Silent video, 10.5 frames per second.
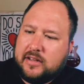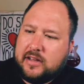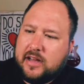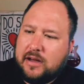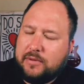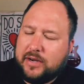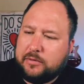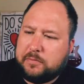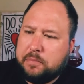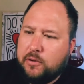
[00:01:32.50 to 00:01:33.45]
Uh, when it
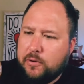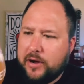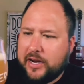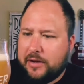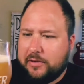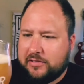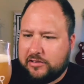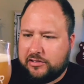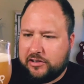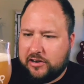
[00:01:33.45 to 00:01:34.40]
was pouring, I
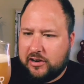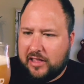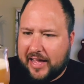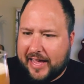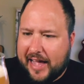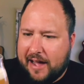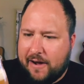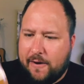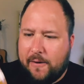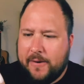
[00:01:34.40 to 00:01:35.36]
wasn't sure like
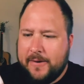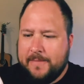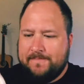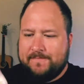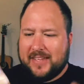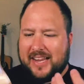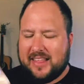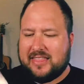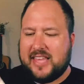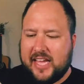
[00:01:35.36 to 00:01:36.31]
how
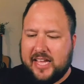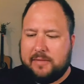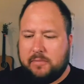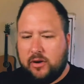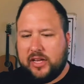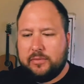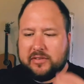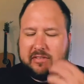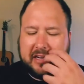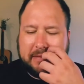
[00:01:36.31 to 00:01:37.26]
kind of thick and murky it
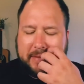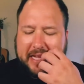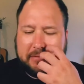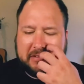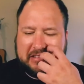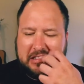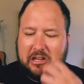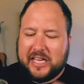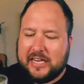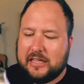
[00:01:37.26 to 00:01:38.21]
was gonna be. It was
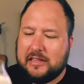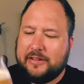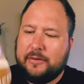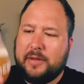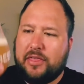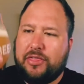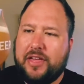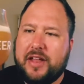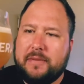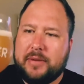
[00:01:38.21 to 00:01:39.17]
looking a little bit
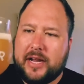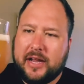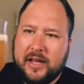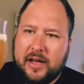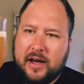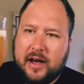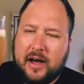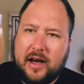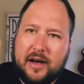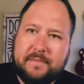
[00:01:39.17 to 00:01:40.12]
thin, but
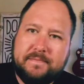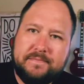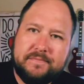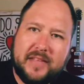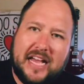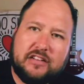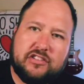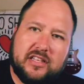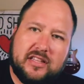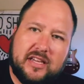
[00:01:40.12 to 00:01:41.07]
um,
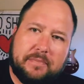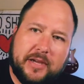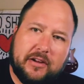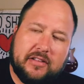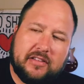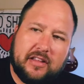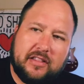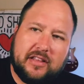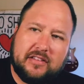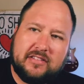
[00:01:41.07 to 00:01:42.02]
actually the appearance
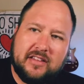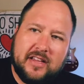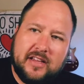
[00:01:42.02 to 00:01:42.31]
on this